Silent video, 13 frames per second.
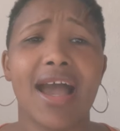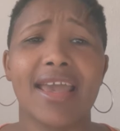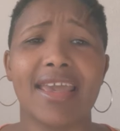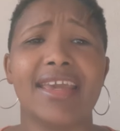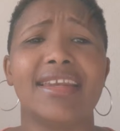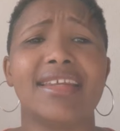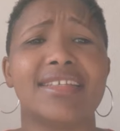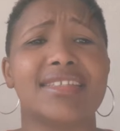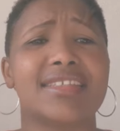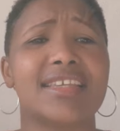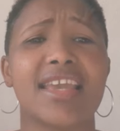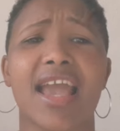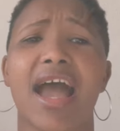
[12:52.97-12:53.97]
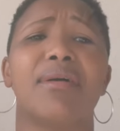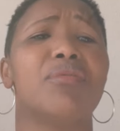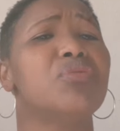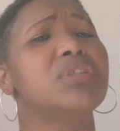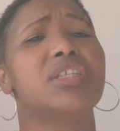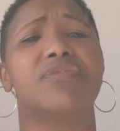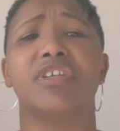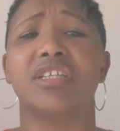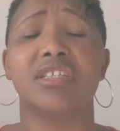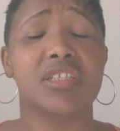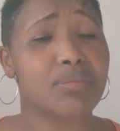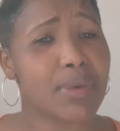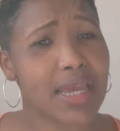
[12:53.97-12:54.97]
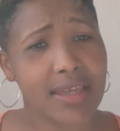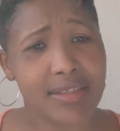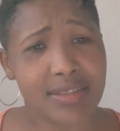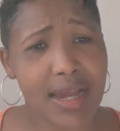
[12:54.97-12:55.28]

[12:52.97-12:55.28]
ahead and say I won't finish my